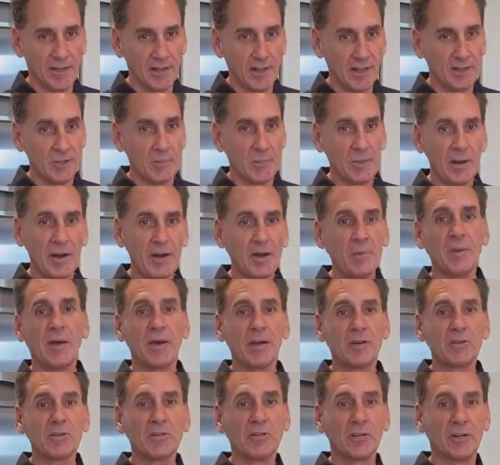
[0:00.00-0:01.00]
And to prepare your
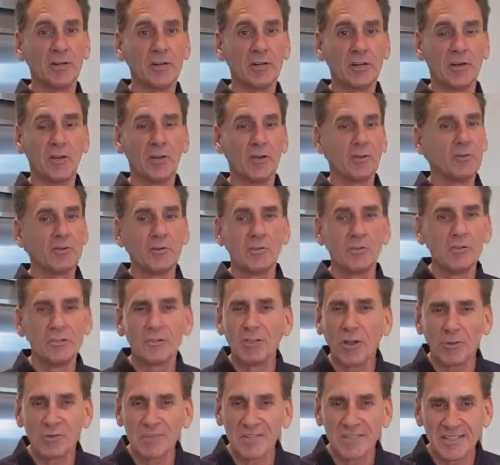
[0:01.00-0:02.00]
powdered sugar,
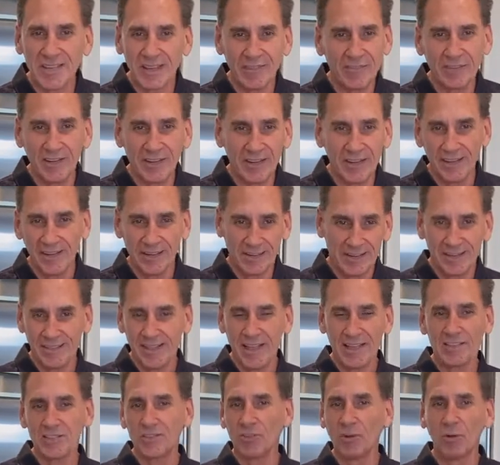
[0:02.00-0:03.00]
don't sift it.
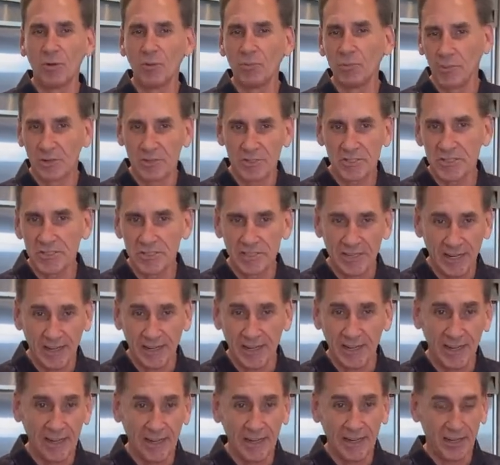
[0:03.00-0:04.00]
That's the old person's
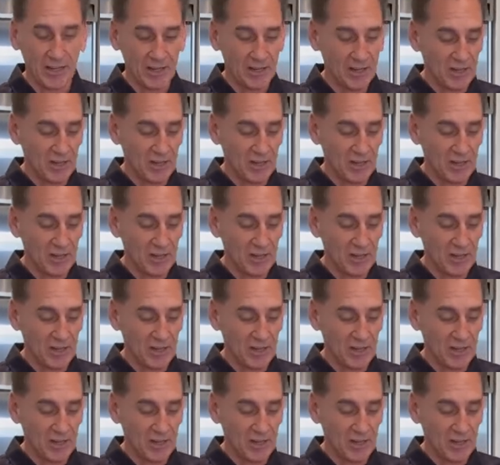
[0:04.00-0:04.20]
technique.